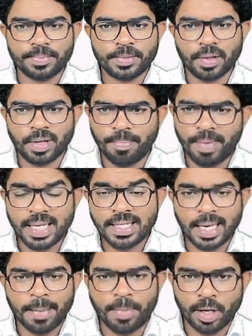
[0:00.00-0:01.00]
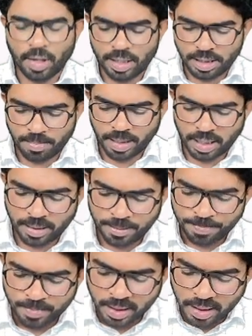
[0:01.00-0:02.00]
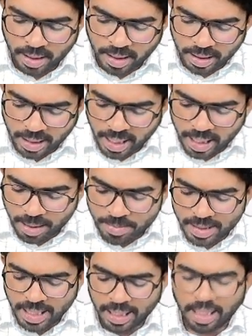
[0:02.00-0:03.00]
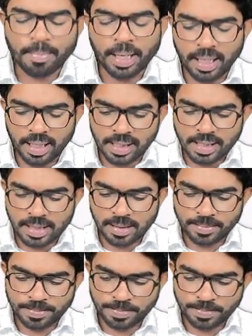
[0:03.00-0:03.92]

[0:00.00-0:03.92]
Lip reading: Okay, basic embryology part. Then comes dental materials.